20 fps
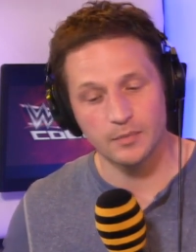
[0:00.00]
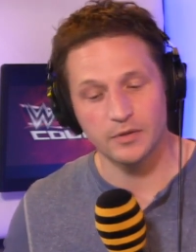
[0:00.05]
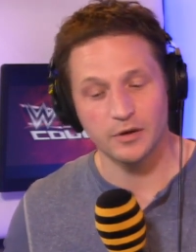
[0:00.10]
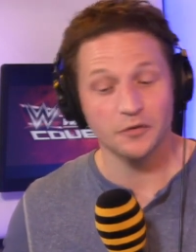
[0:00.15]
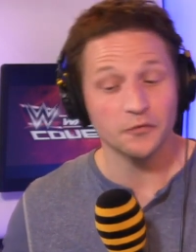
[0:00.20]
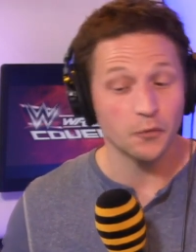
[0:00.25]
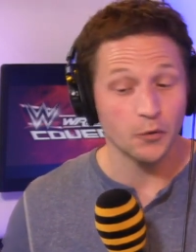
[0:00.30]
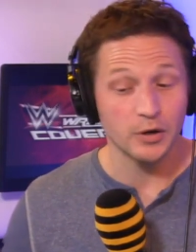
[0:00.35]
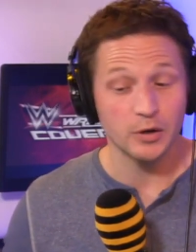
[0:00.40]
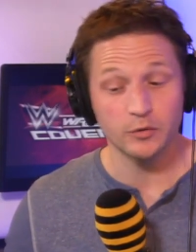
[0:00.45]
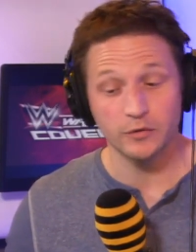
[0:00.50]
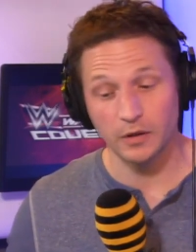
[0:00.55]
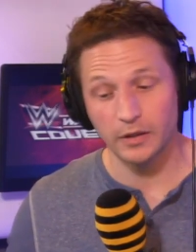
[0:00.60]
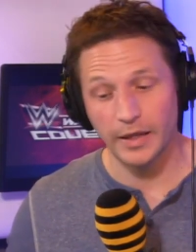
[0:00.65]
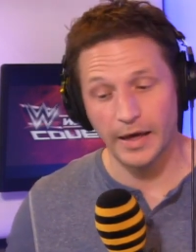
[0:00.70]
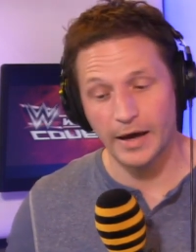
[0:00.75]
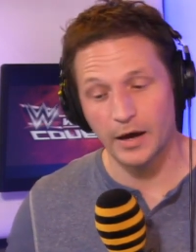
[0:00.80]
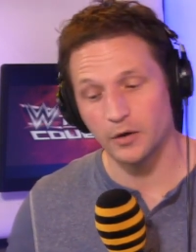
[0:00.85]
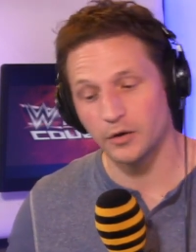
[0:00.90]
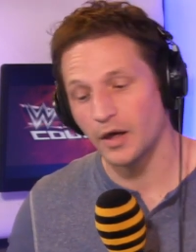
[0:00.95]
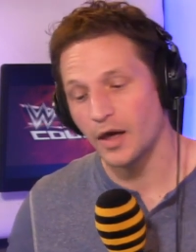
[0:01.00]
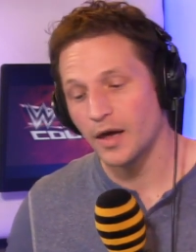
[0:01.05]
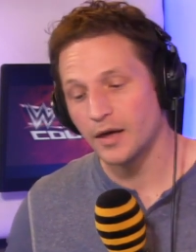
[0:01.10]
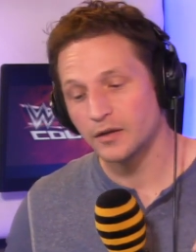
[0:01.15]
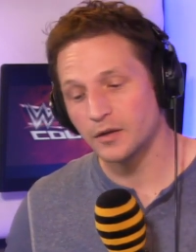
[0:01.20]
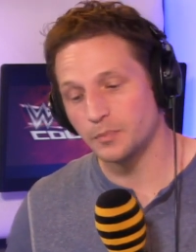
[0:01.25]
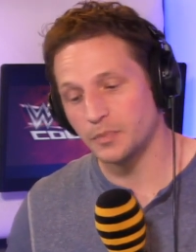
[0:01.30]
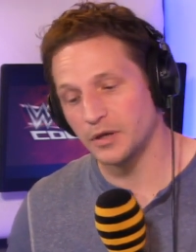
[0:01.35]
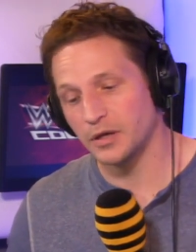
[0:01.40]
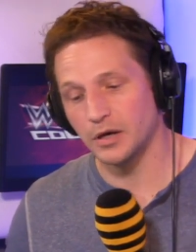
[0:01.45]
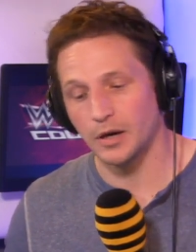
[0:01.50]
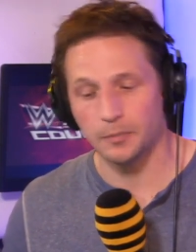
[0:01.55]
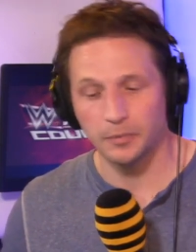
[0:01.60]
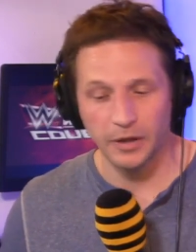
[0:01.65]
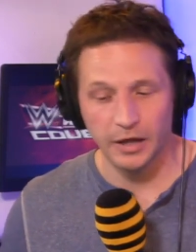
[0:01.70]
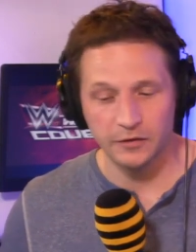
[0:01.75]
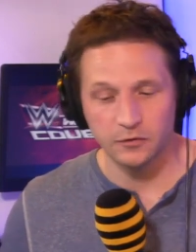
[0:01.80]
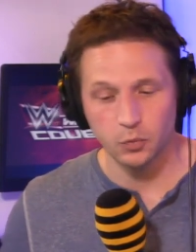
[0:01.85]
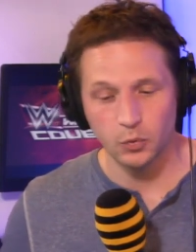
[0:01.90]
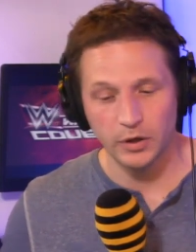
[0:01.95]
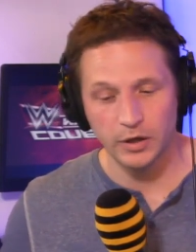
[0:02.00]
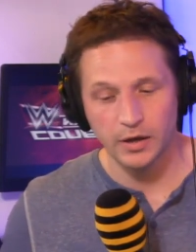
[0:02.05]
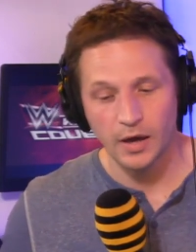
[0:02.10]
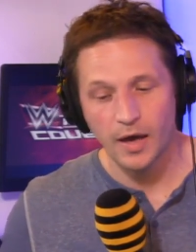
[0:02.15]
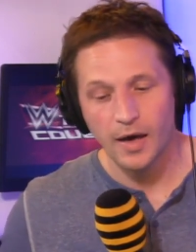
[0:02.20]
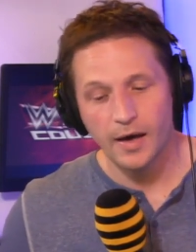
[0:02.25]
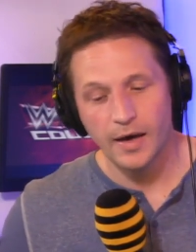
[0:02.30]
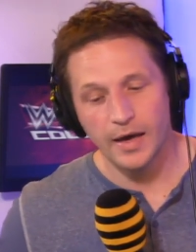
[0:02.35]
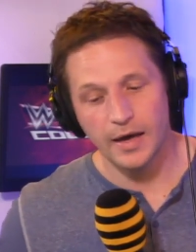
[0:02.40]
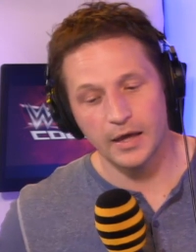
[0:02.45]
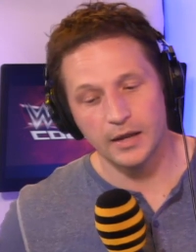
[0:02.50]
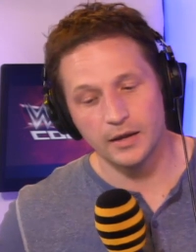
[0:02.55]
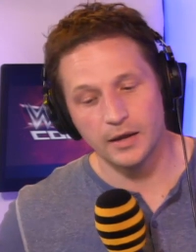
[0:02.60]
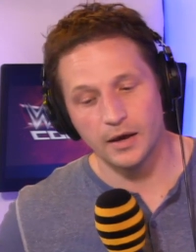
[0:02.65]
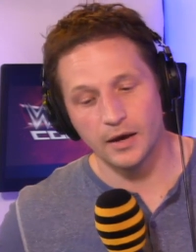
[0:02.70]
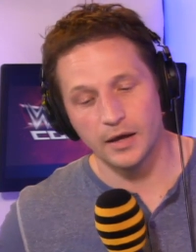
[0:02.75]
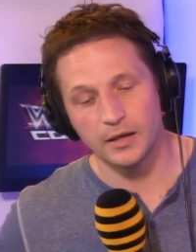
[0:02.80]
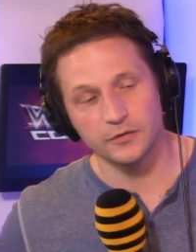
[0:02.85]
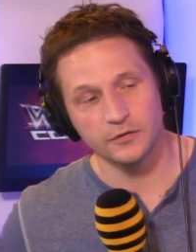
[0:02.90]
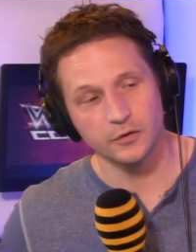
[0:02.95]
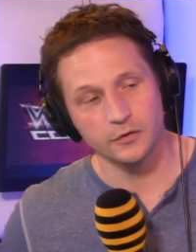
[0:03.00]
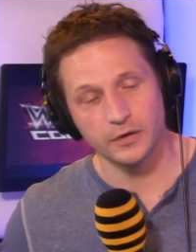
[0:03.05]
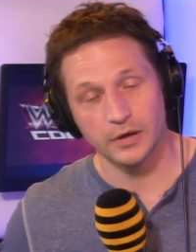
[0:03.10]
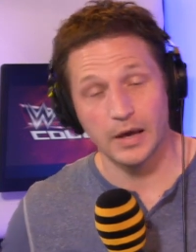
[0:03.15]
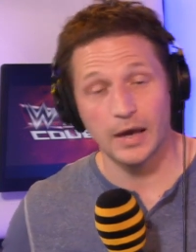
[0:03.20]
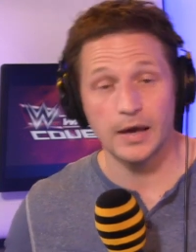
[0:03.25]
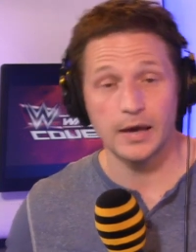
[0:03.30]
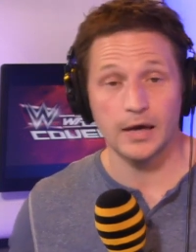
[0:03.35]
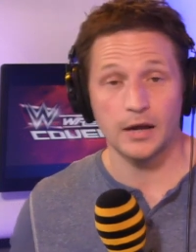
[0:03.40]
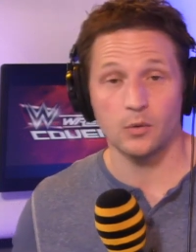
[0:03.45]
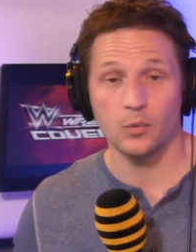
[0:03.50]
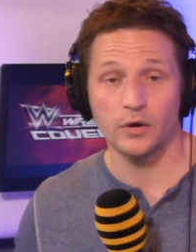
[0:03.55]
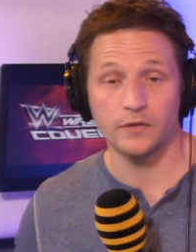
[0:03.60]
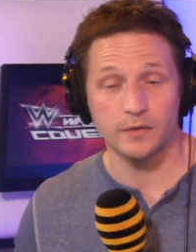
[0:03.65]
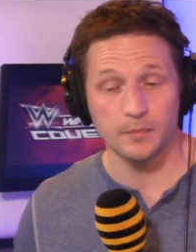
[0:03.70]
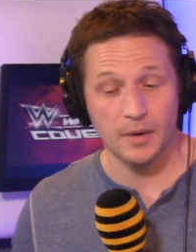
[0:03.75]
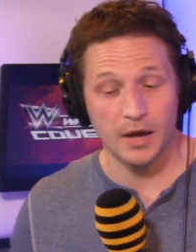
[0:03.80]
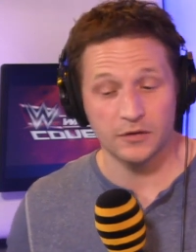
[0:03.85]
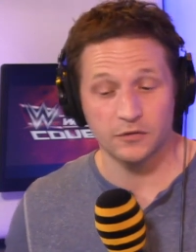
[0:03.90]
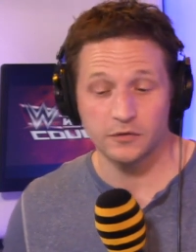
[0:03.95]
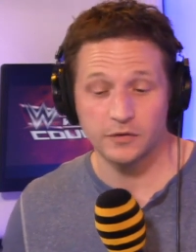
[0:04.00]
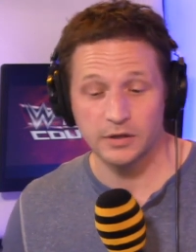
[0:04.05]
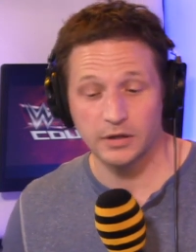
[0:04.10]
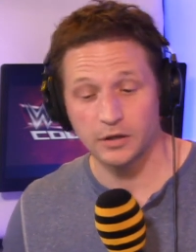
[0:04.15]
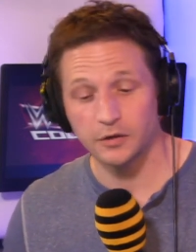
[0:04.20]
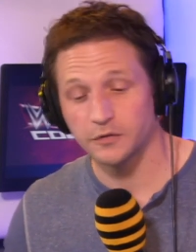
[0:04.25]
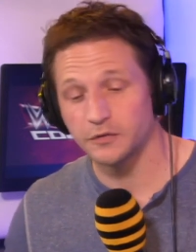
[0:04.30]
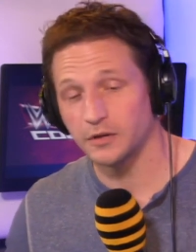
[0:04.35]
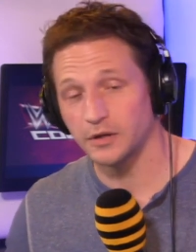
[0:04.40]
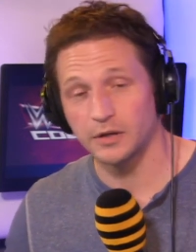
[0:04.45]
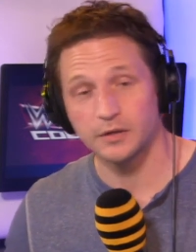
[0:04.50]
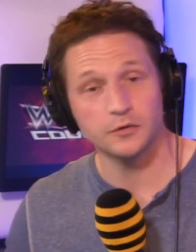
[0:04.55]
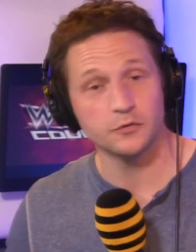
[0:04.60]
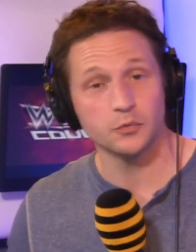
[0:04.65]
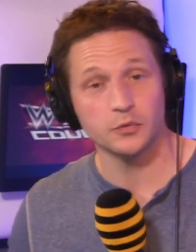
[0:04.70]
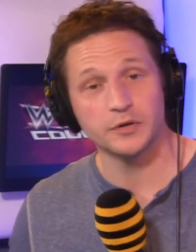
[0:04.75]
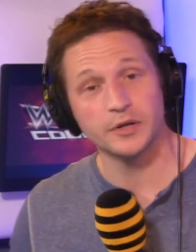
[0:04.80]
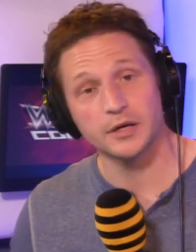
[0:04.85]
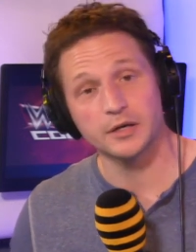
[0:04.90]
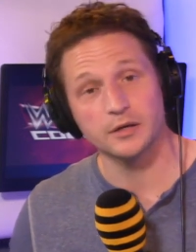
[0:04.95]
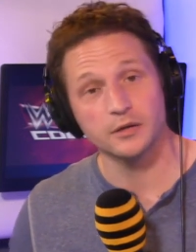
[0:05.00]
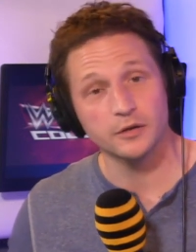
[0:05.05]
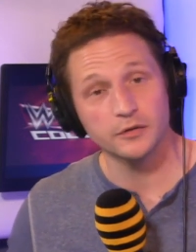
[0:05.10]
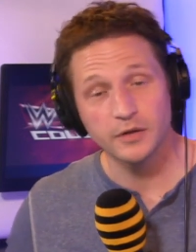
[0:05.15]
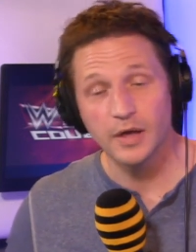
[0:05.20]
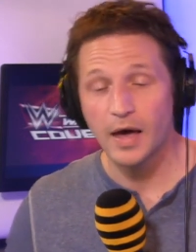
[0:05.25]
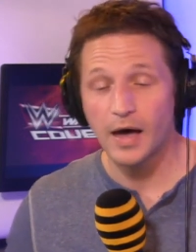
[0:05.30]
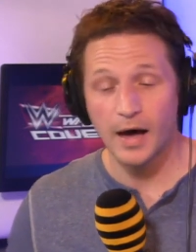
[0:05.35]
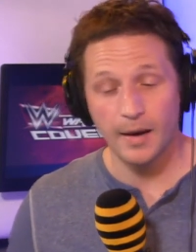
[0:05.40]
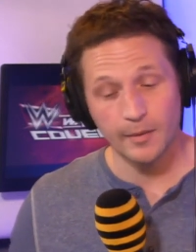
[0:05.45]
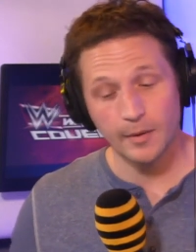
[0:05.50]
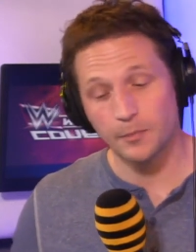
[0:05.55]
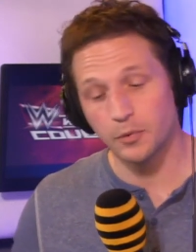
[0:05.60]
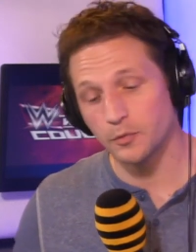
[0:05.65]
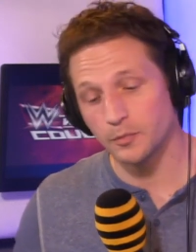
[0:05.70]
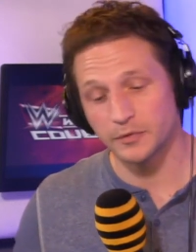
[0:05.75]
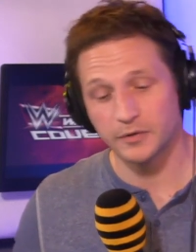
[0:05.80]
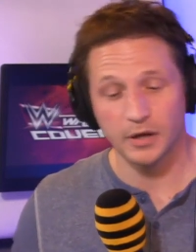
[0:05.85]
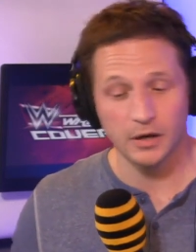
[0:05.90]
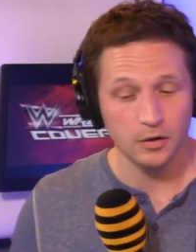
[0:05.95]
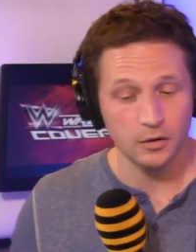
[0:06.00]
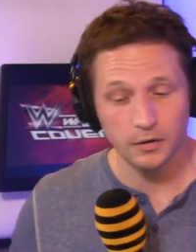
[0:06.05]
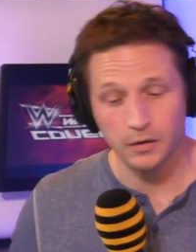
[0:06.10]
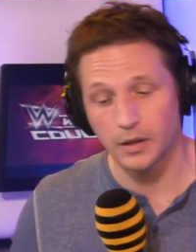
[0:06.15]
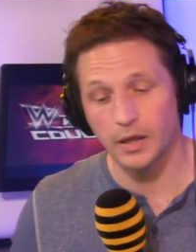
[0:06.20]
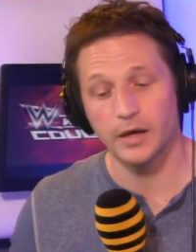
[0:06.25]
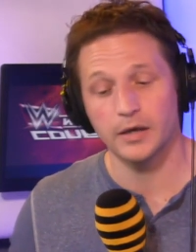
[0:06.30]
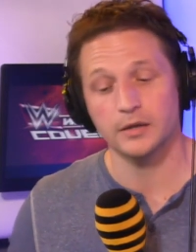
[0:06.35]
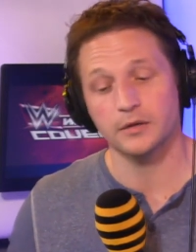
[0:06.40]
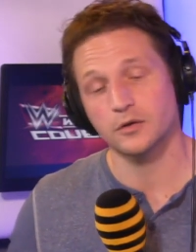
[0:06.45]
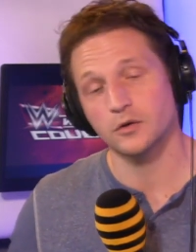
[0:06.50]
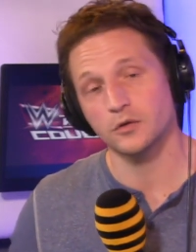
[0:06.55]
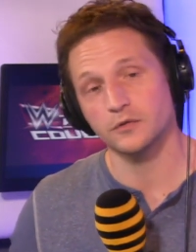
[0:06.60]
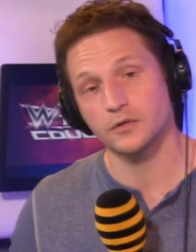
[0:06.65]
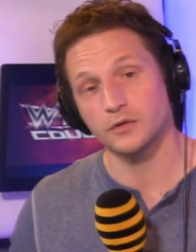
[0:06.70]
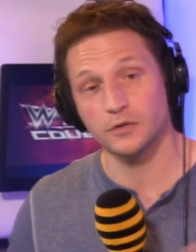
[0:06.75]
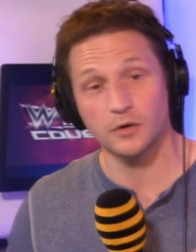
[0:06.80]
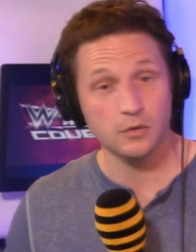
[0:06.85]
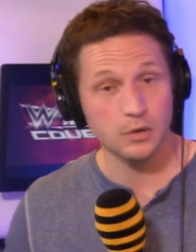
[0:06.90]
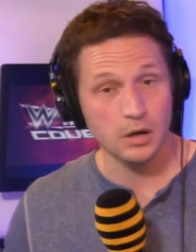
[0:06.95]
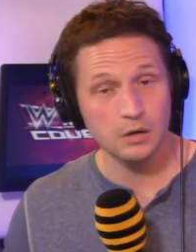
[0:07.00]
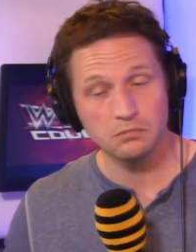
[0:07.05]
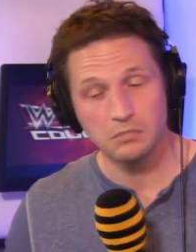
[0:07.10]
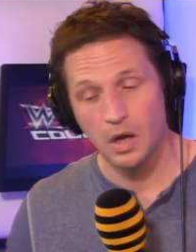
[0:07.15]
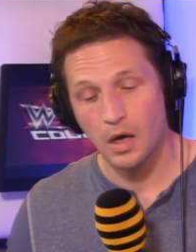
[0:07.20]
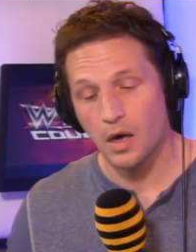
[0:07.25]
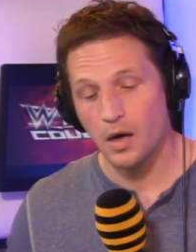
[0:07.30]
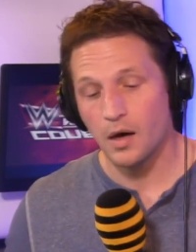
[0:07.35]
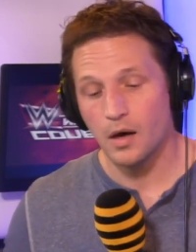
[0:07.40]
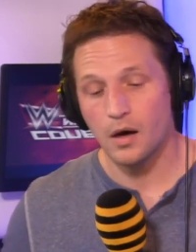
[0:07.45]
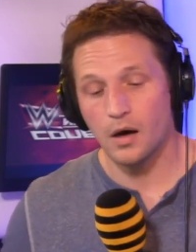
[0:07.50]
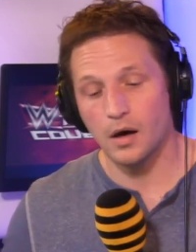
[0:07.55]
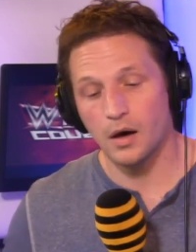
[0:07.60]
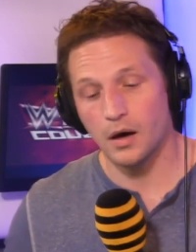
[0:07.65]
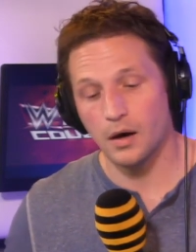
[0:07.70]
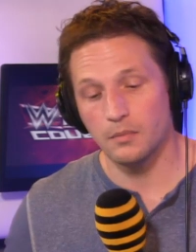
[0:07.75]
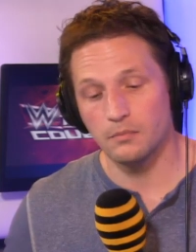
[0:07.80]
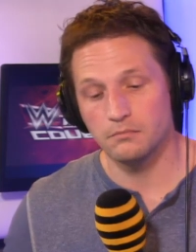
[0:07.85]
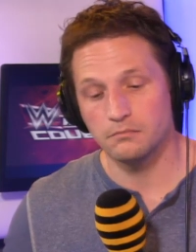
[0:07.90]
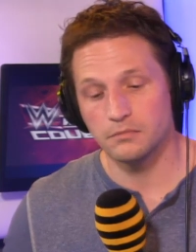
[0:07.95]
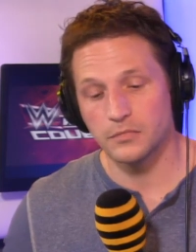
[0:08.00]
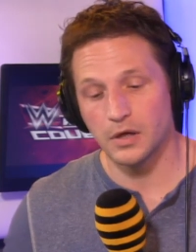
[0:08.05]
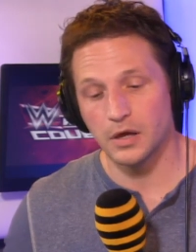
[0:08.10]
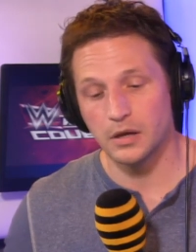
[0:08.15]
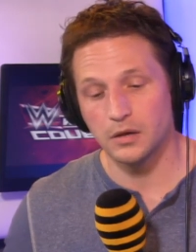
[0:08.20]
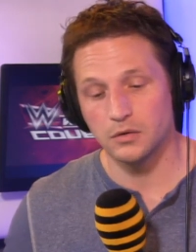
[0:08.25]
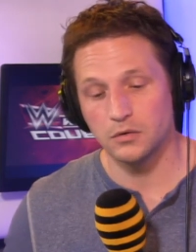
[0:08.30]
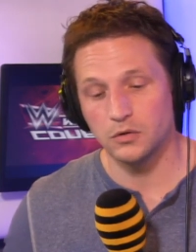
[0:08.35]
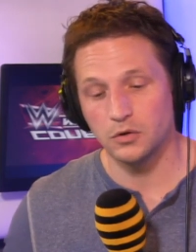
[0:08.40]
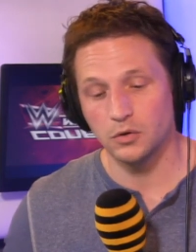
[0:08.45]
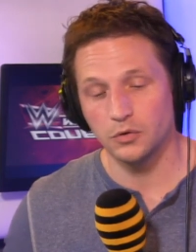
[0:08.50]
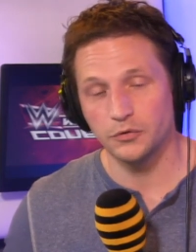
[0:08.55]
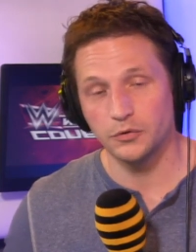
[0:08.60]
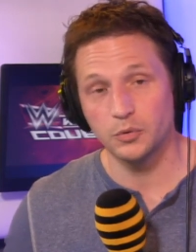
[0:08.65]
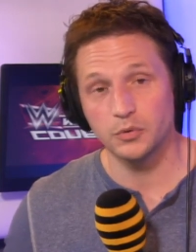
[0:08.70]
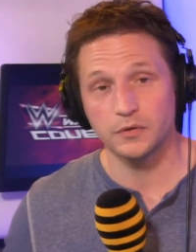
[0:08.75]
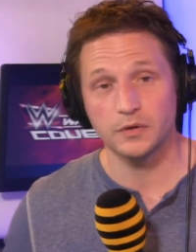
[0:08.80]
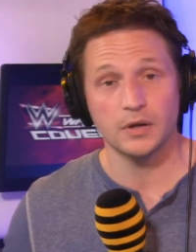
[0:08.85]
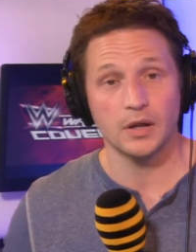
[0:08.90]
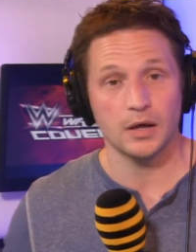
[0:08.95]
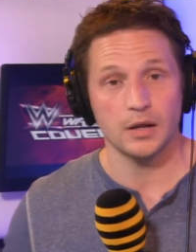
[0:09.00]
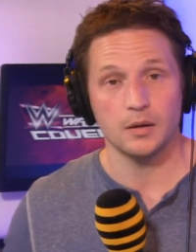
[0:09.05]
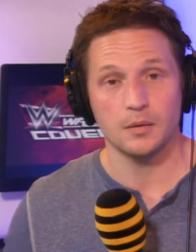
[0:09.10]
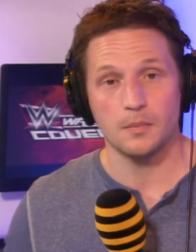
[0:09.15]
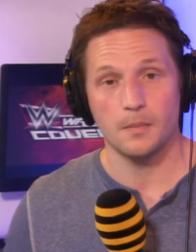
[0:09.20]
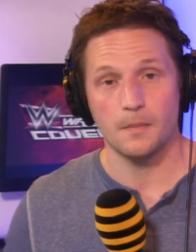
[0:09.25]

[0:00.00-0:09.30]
Therefore, he was allowed to beat you up last week. And Enzo's like, hey, I don't want the match at TLC. This is ridiculous. I'm going to put my title online. And Kurt says, okay, then you'll do it tonight.